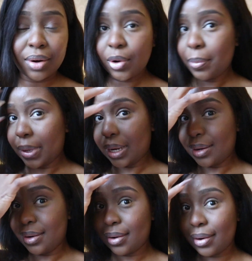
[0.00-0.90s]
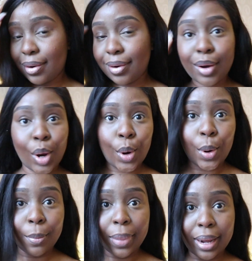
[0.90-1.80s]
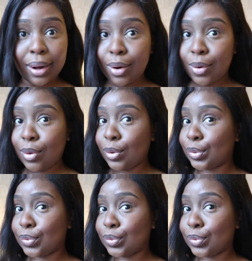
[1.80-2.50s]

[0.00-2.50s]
not bad not bad at all